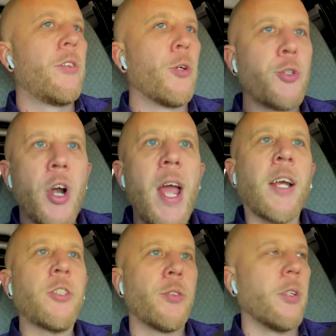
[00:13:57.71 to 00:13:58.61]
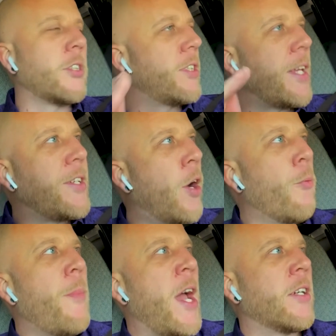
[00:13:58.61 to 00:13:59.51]
Those are extras. They
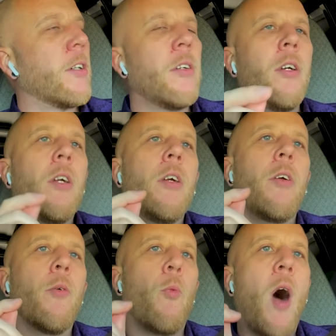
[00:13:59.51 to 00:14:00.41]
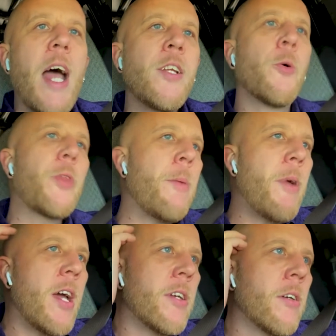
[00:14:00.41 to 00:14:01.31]
don't matter. Why don't they
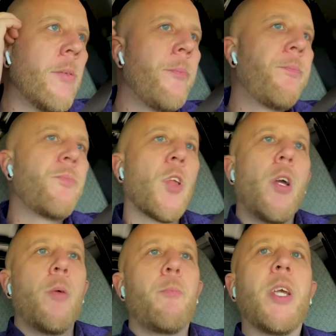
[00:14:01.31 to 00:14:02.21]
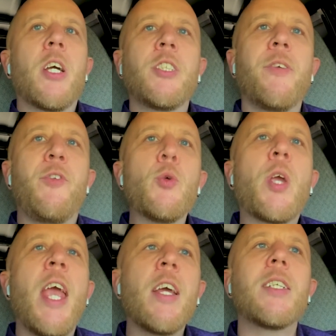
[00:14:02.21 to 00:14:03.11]
matter? Because if you
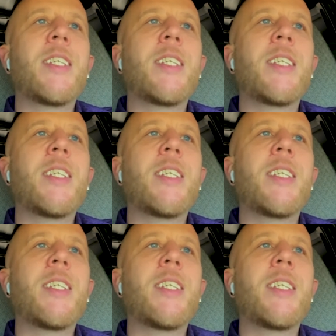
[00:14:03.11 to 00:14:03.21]
can't